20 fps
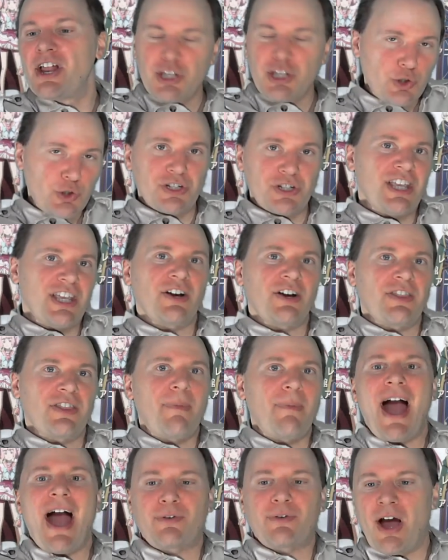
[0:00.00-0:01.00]
You just hear it in the
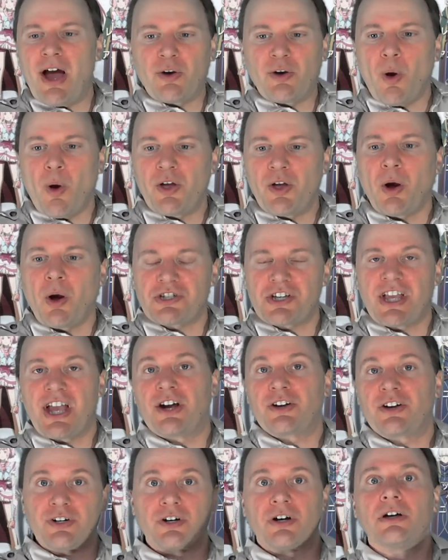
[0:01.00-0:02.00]
background while you watch a
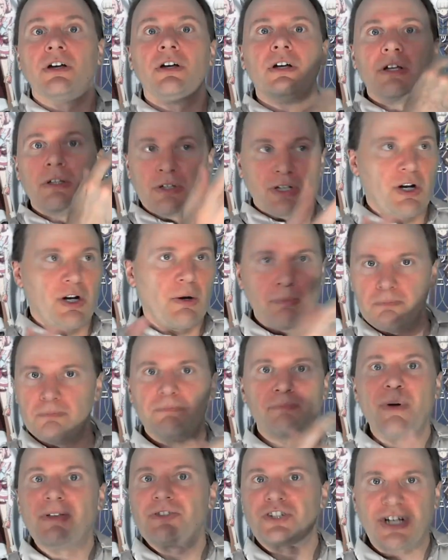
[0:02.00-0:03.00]
character, you know,
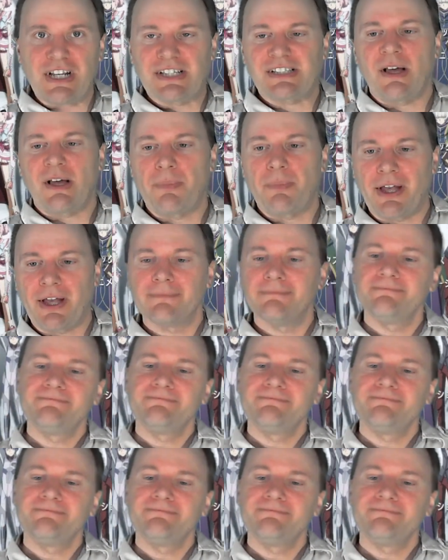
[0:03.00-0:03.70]
mentioning something.